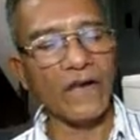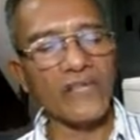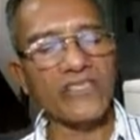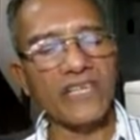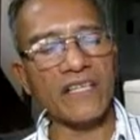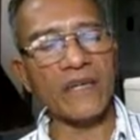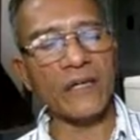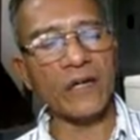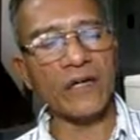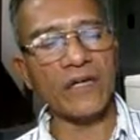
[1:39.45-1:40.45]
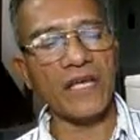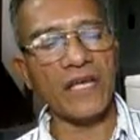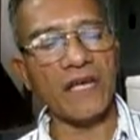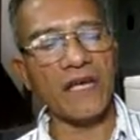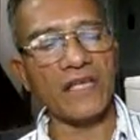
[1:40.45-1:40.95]
Instead,
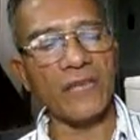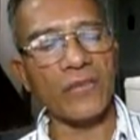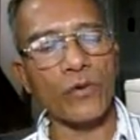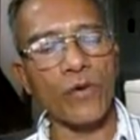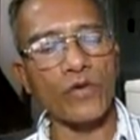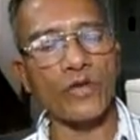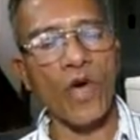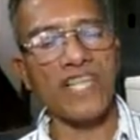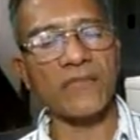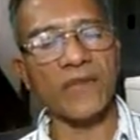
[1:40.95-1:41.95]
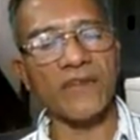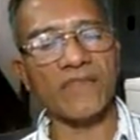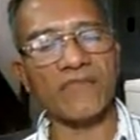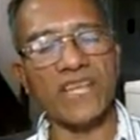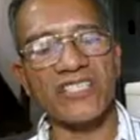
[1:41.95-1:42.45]
they produce widespread
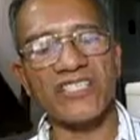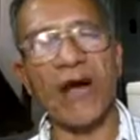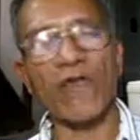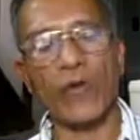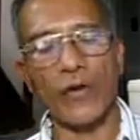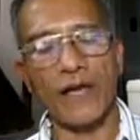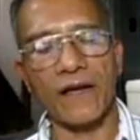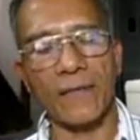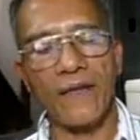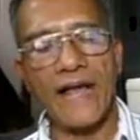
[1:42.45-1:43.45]
and intense suffering,